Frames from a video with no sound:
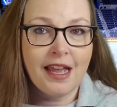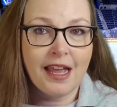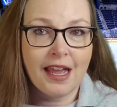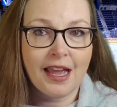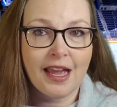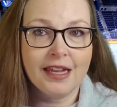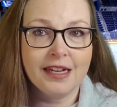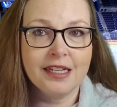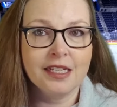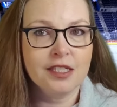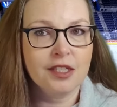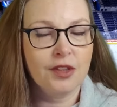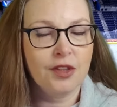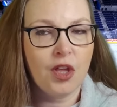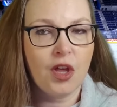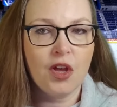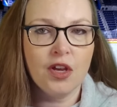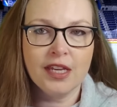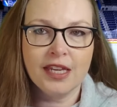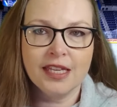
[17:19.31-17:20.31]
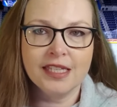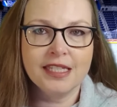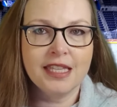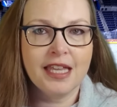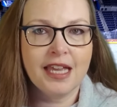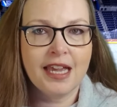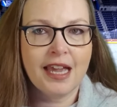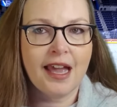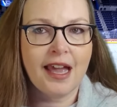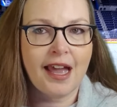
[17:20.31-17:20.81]
And as long as
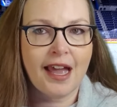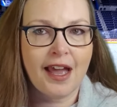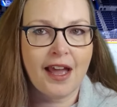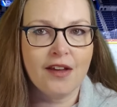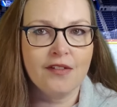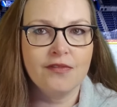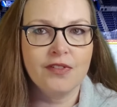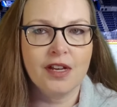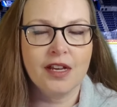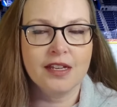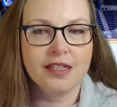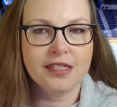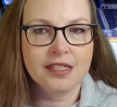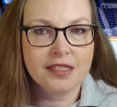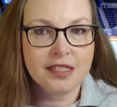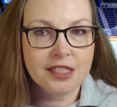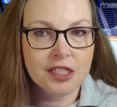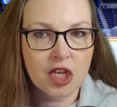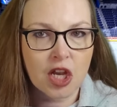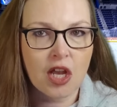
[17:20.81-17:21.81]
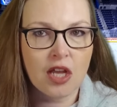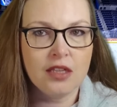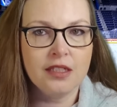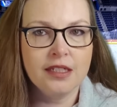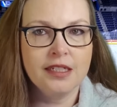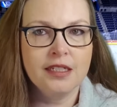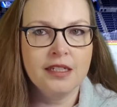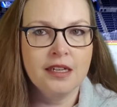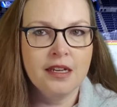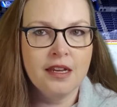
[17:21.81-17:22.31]
they have a
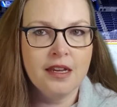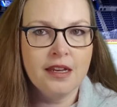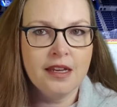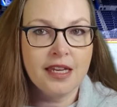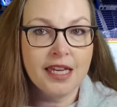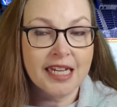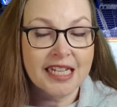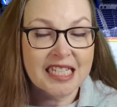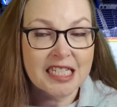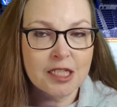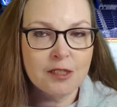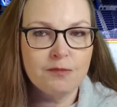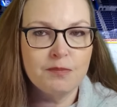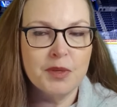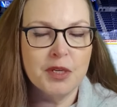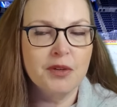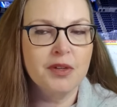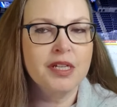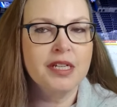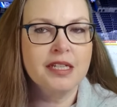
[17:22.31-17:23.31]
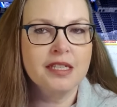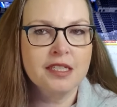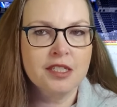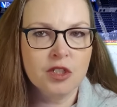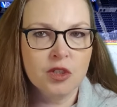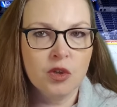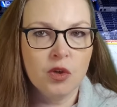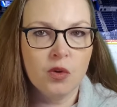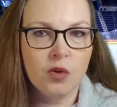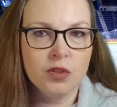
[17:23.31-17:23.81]
solid,
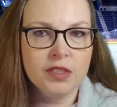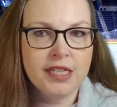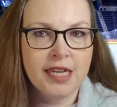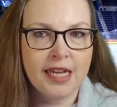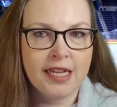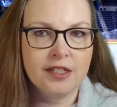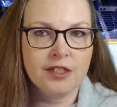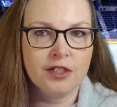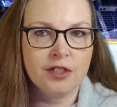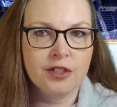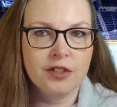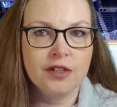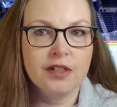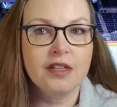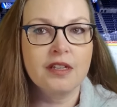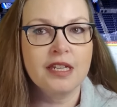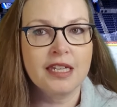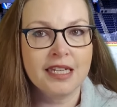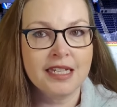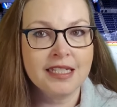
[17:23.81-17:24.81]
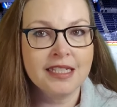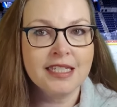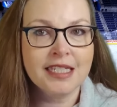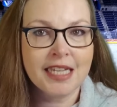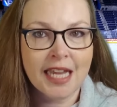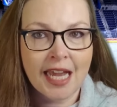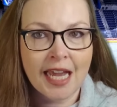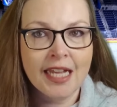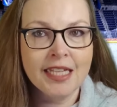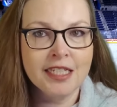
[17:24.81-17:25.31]
experienced goaltender in
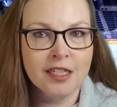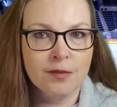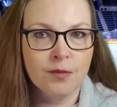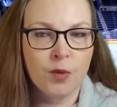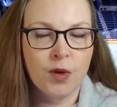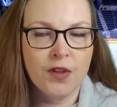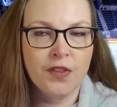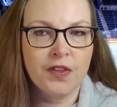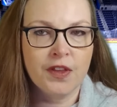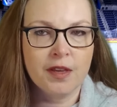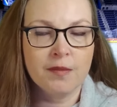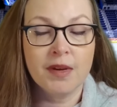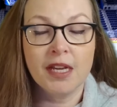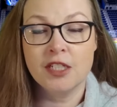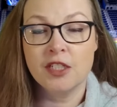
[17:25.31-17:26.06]
tandem with him.